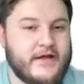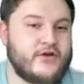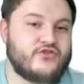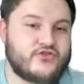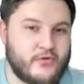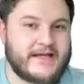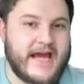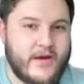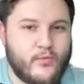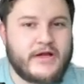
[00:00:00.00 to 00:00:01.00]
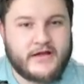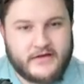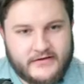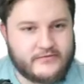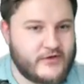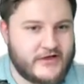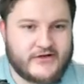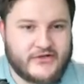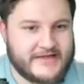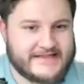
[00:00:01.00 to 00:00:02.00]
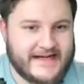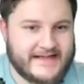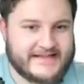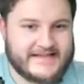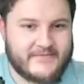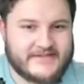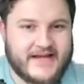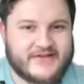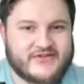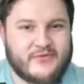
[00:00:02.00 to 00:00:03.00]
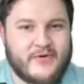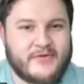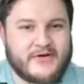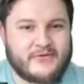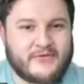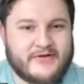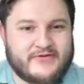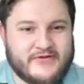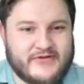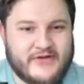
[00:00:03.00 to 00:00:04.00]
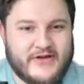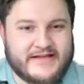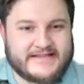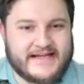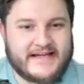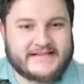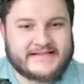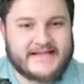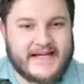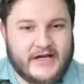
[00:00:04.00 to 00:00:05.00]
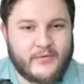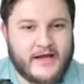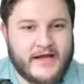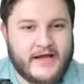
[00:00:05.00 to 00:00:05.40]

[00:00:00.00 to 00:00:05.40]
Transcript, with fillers: So again, we can we can do exactly the same setup where we do 336 take away